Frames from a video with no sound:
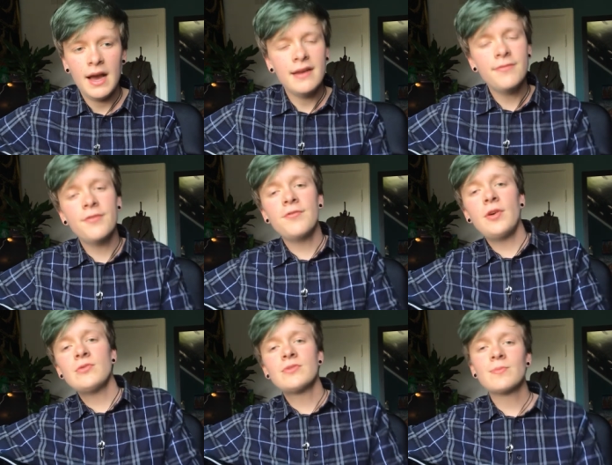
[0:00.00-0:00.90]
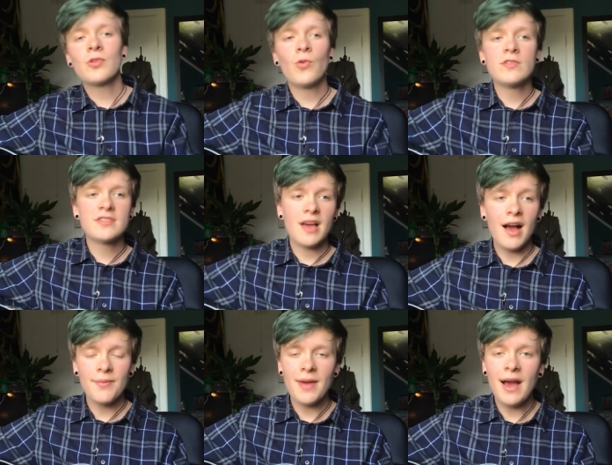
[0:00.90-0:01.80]
And if I found some chords
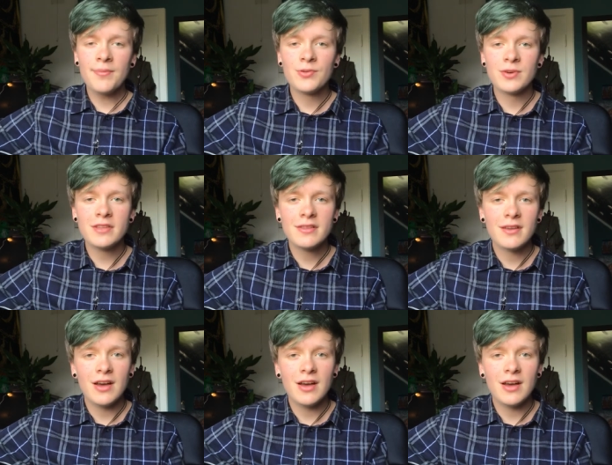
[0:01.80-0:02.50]
I'm happy with,